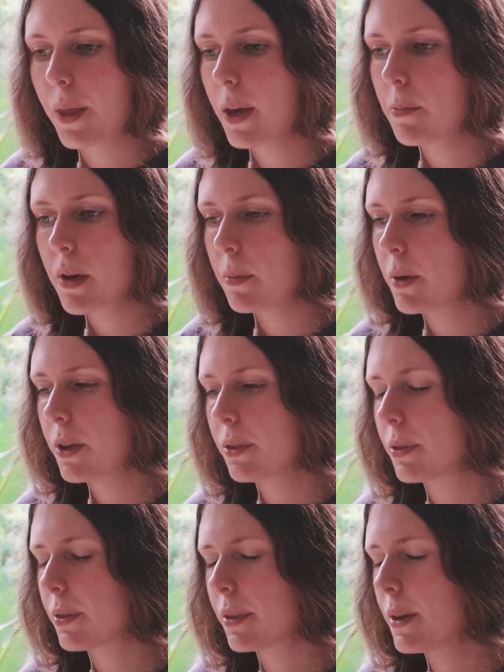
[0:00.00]
They may be
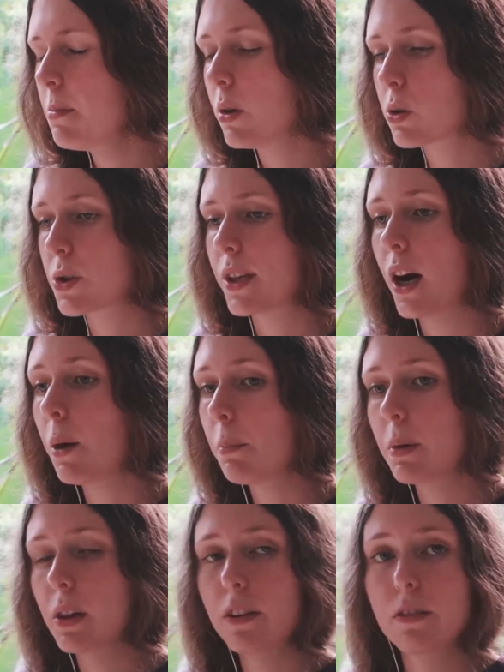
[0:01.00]
the most
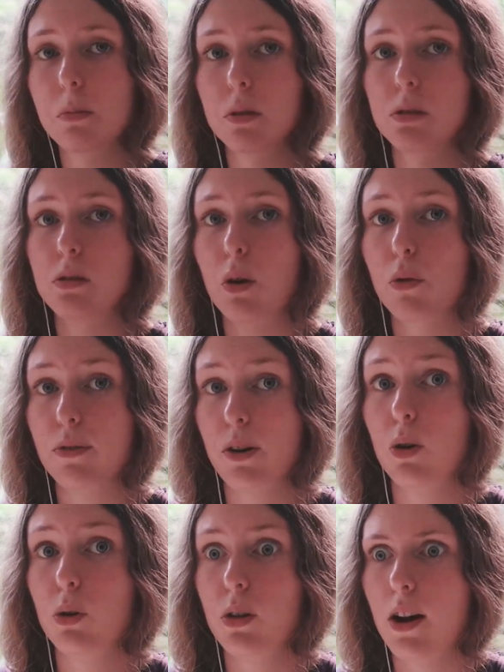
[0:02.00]
unbelievable of
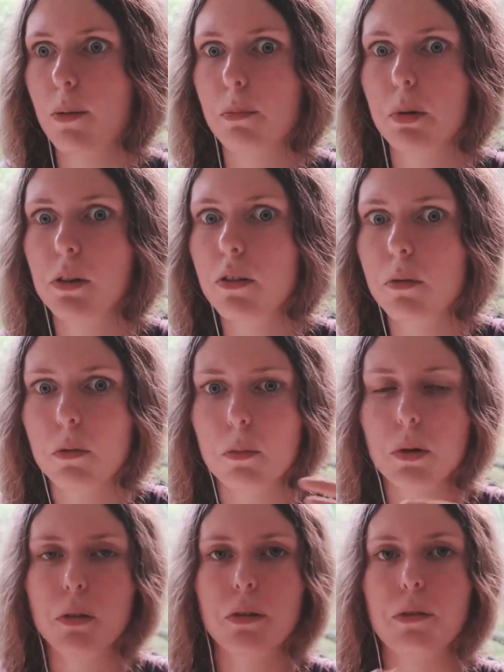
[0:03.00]
all
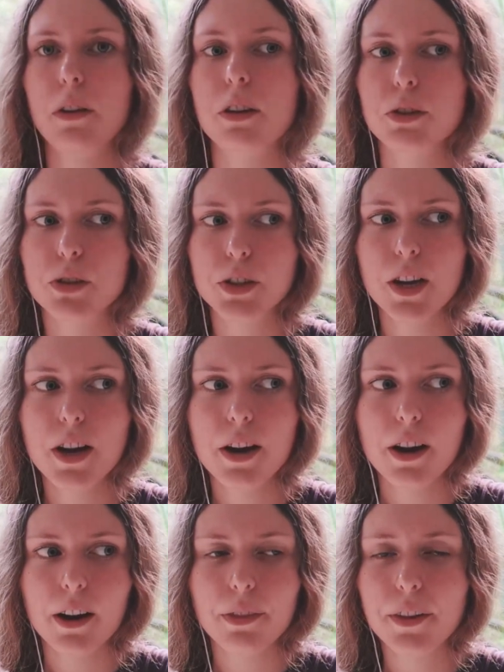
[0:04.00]
unbelievable things,
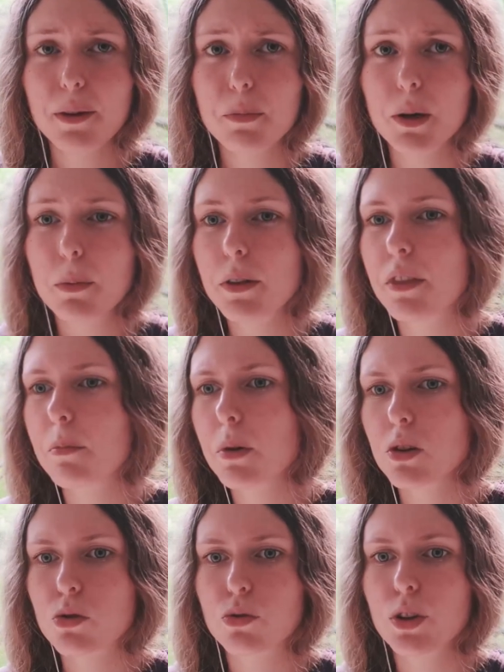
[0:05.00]
and they may be the
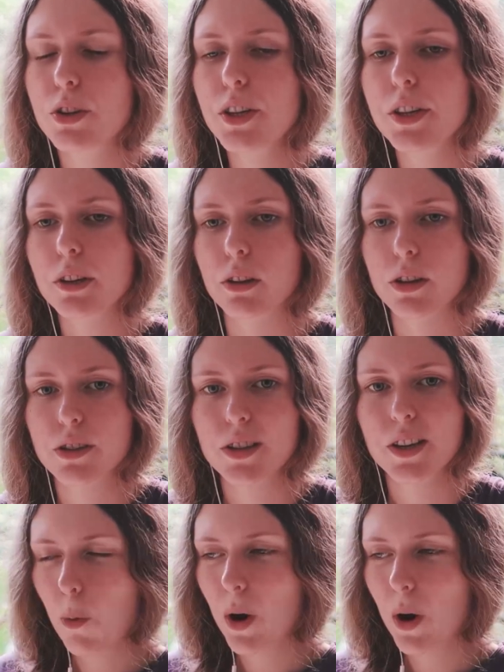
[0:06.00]
most ridiculous.